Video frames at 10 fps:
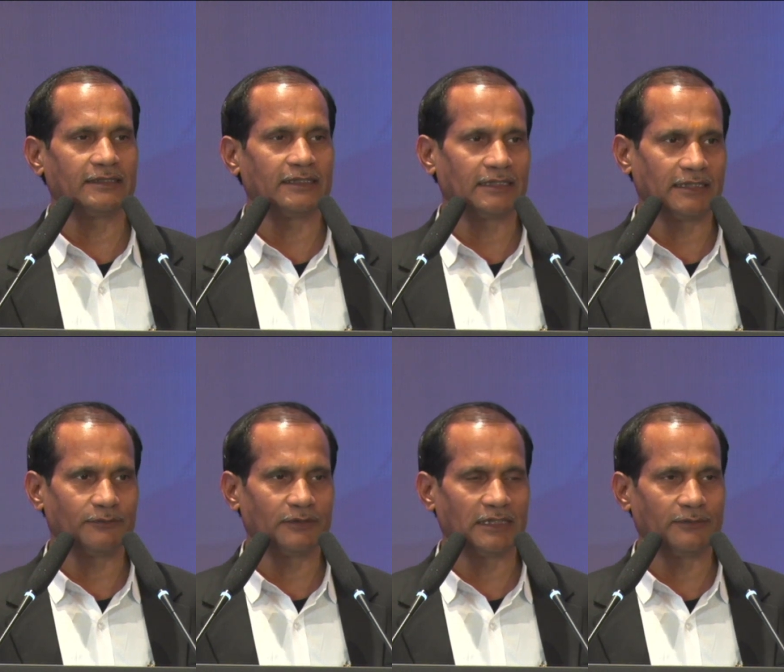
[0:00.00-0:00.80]

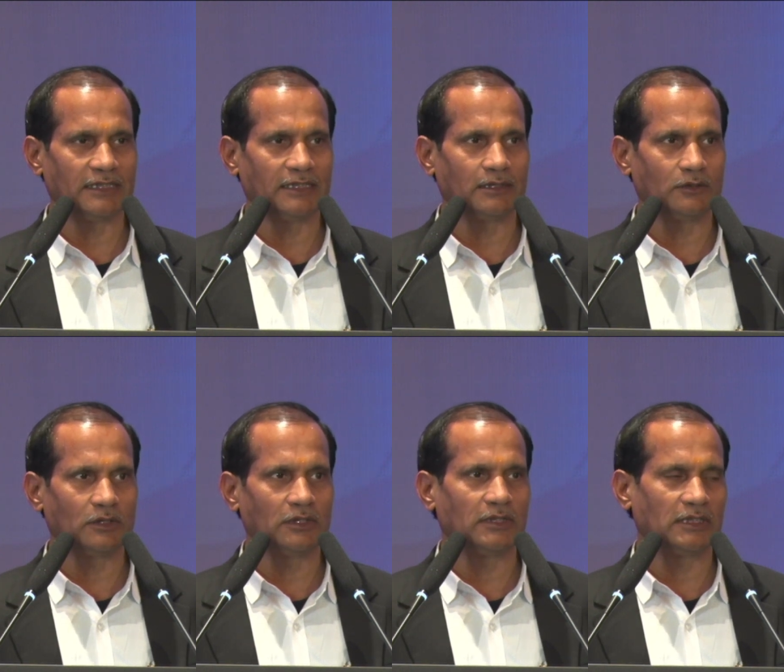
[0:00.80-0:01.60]
given a very good
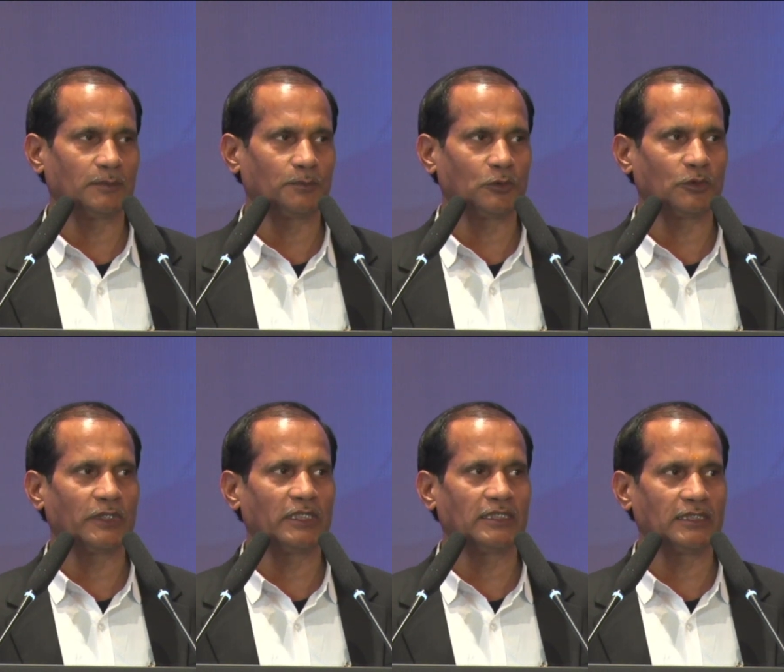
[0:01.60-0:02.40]

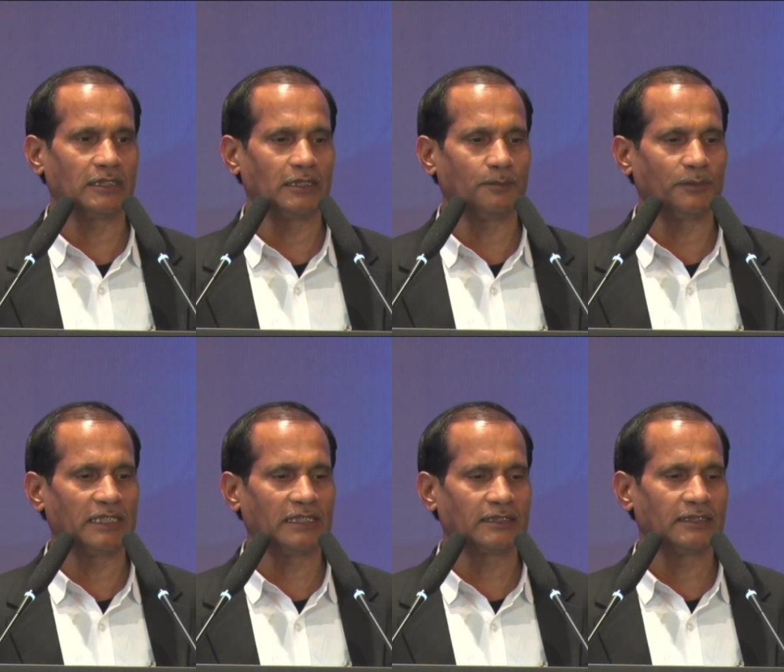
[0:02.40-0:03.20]
footprint and the
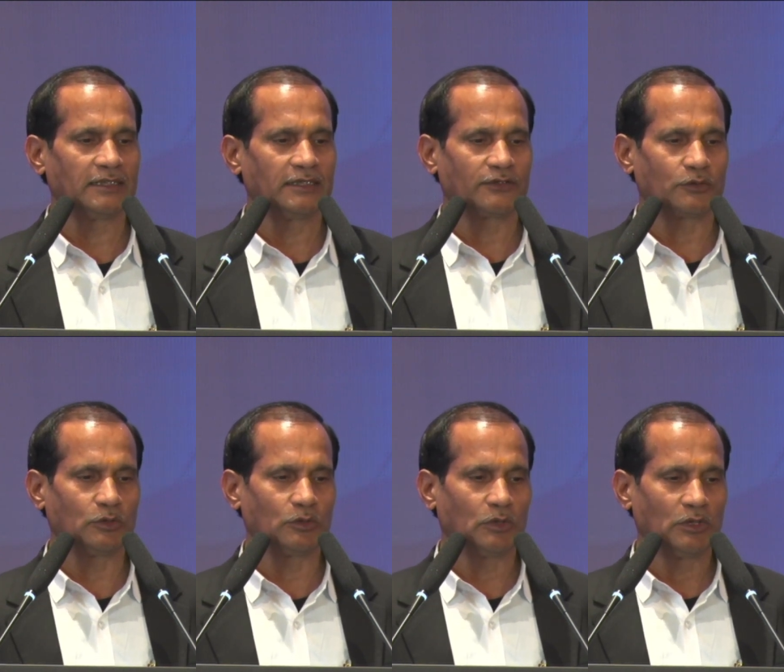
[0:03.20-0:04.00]
impact.
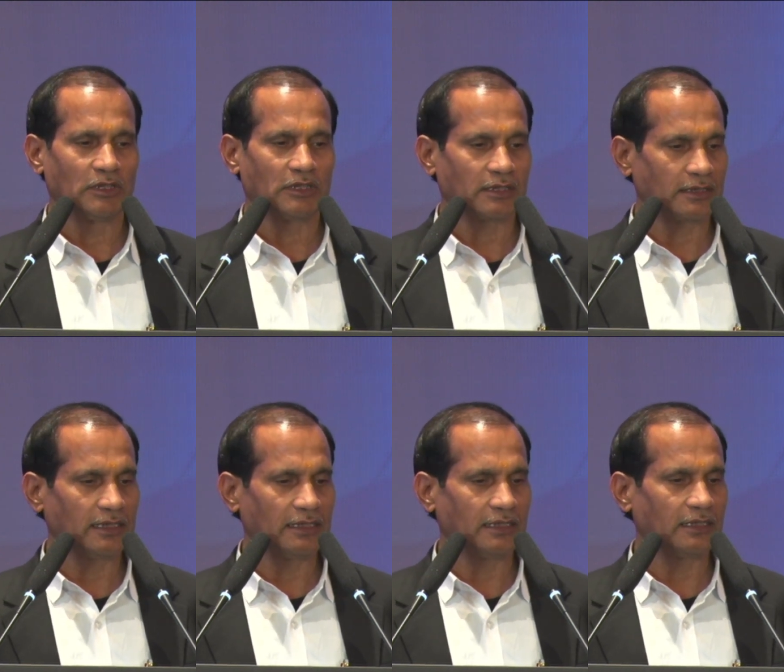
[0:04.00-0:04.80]
So
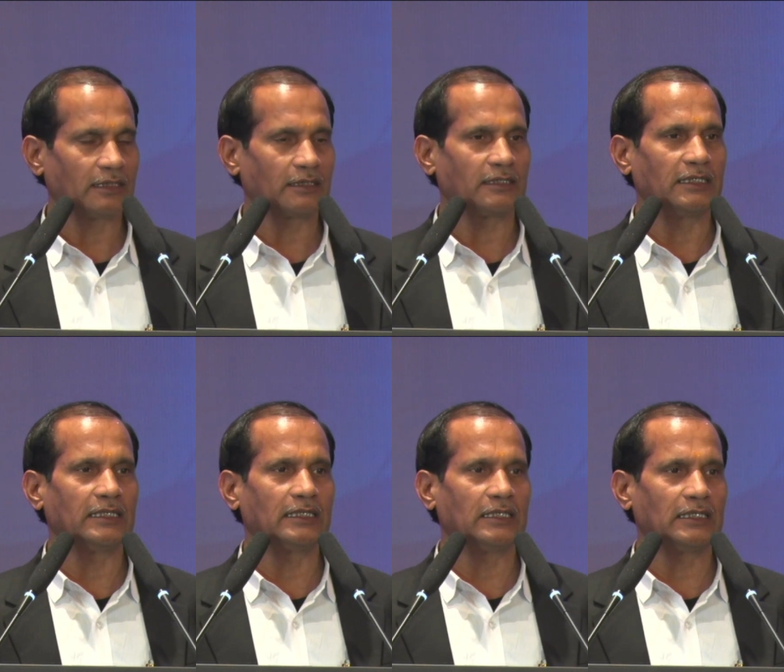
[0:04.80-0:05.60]
there
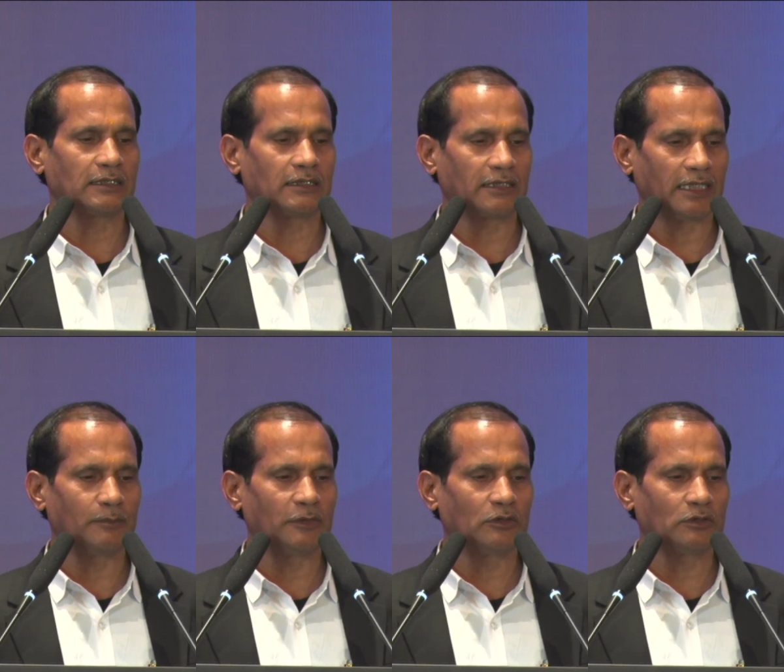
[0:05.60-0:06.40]
are came
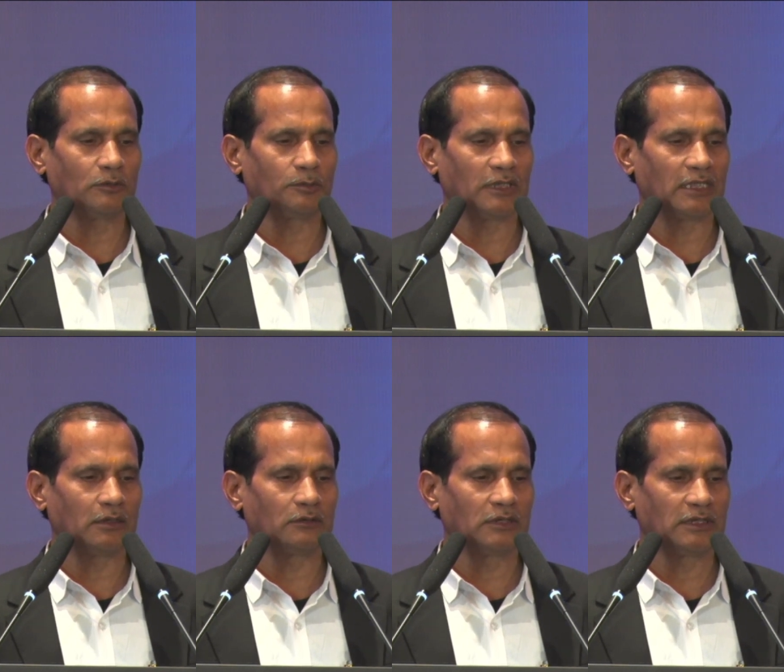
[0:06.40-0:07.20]
out of
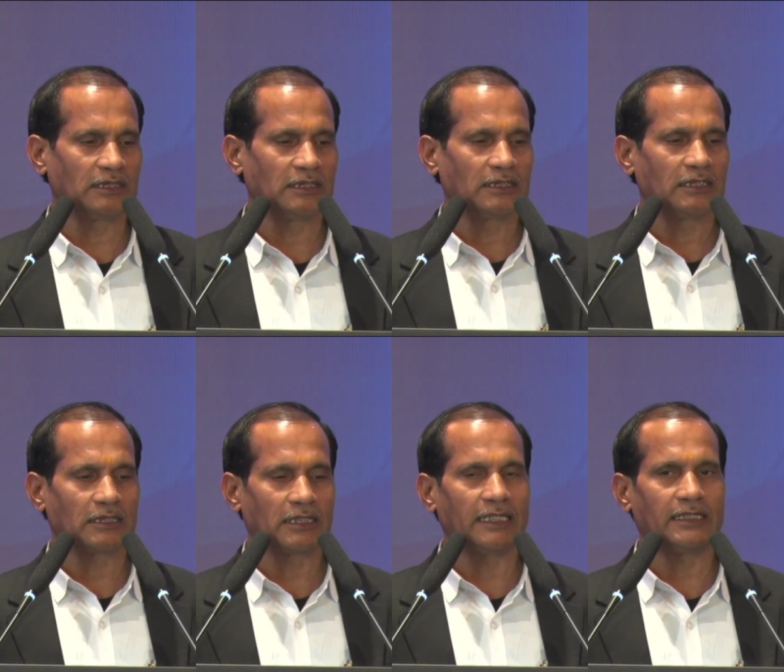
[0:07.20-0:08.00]
around
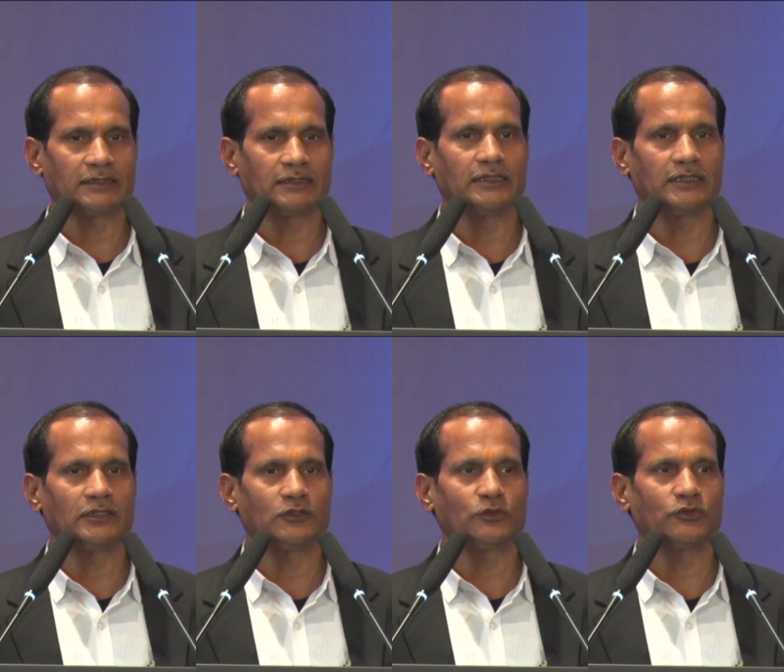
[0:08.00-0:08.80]
at
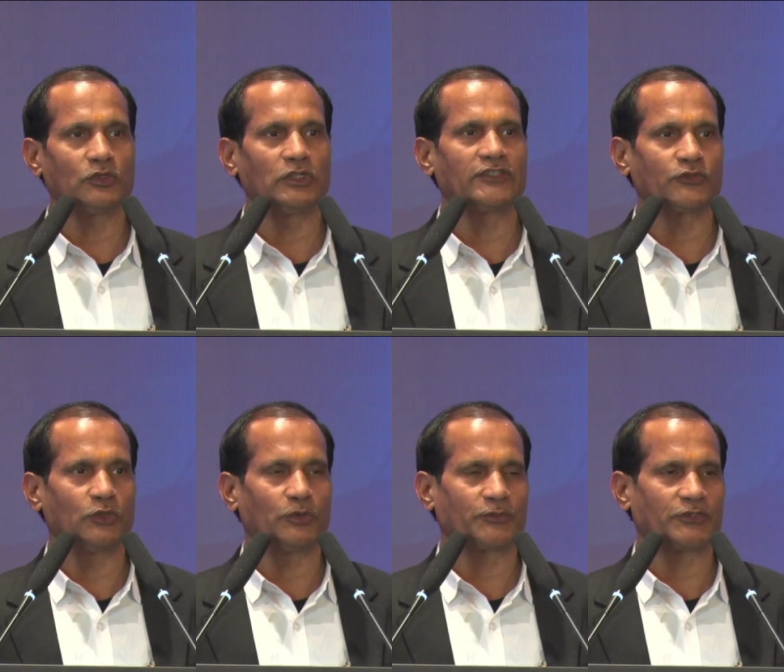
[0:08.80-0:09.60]
32 solar shops